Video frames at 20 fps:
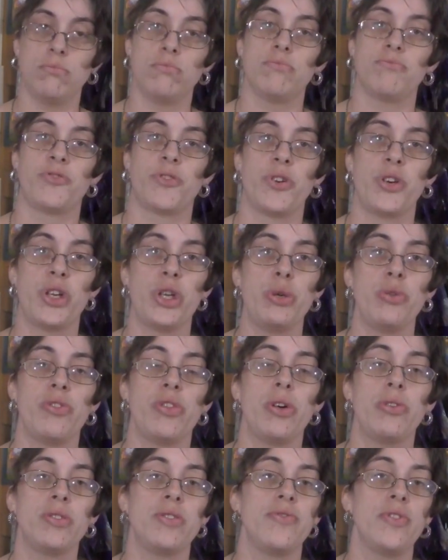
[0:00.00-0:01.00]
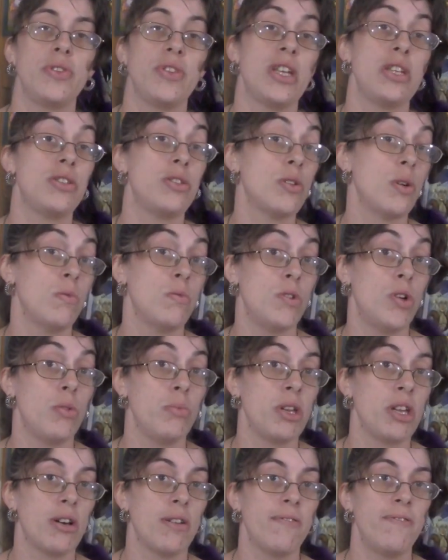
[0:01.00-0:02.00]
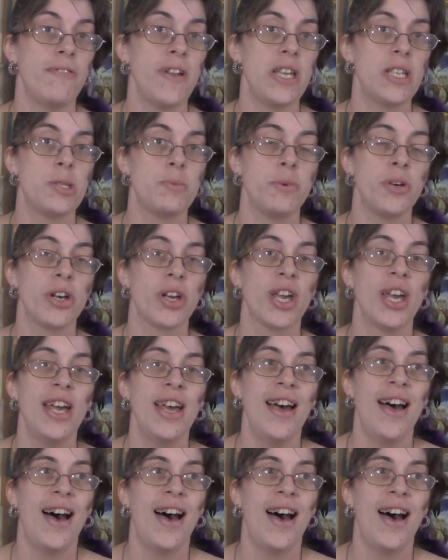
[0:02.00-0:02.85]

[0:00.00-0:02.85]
for you, those of you that don't know me on Facebook,